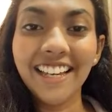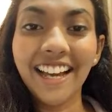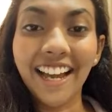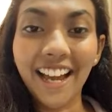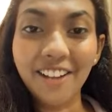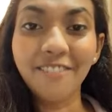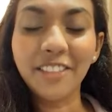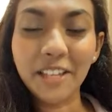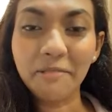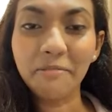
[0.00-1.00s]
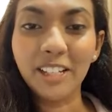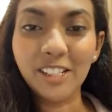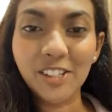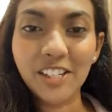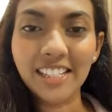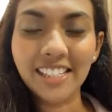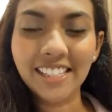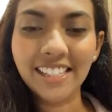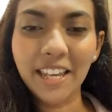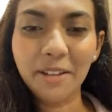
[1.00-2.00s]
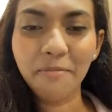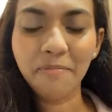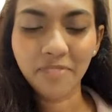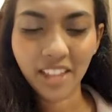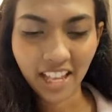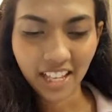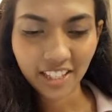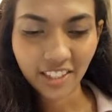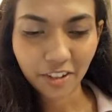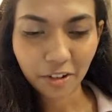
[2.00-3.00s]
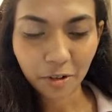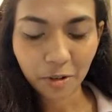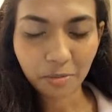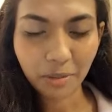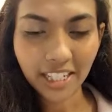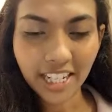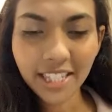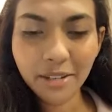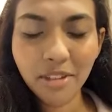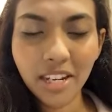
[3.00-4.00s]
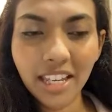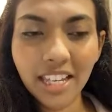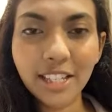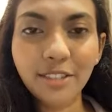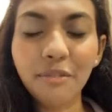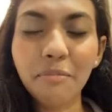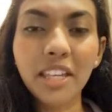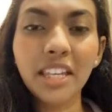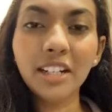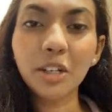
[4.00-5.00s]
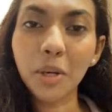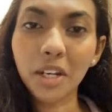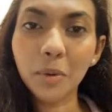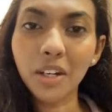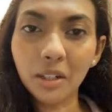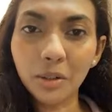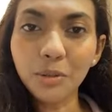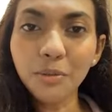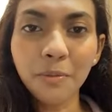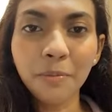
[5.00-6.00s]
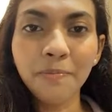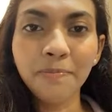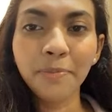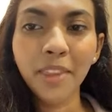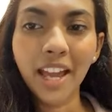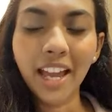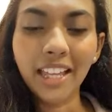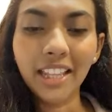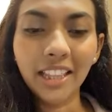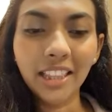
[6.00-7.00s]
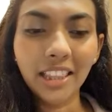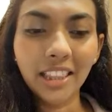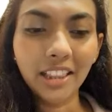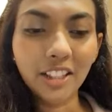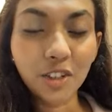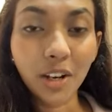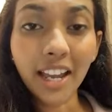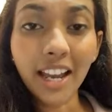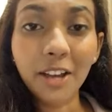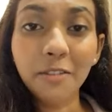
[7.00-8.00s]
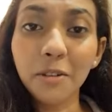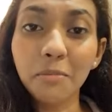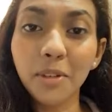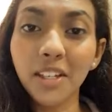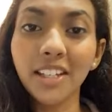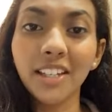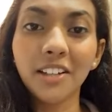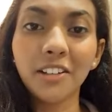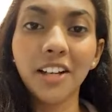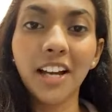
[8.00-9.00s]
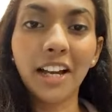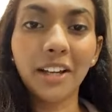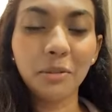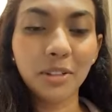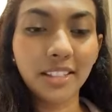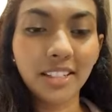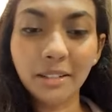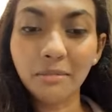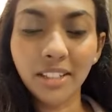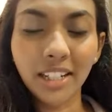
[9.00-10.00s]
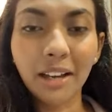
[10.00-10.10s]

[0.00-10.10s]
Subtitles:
I have them in Jesus' name. So my testimony is from the year 2022. In July IVP, I was determined.